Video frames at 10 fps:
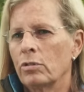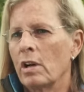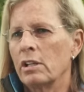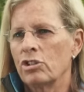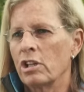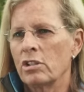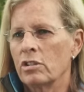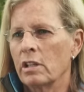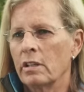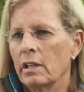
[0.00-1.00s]
trying to change
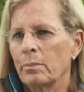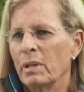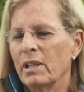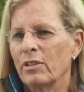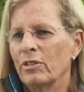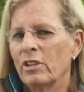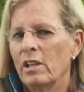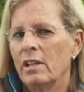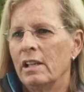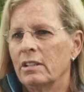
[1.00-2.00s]
anything because
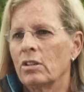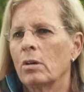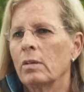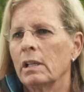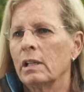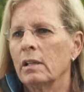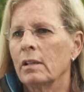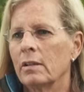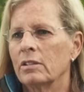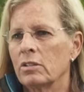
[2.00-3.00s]
it's already
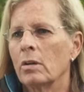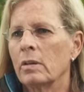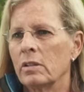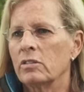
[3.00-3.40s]
here, it's already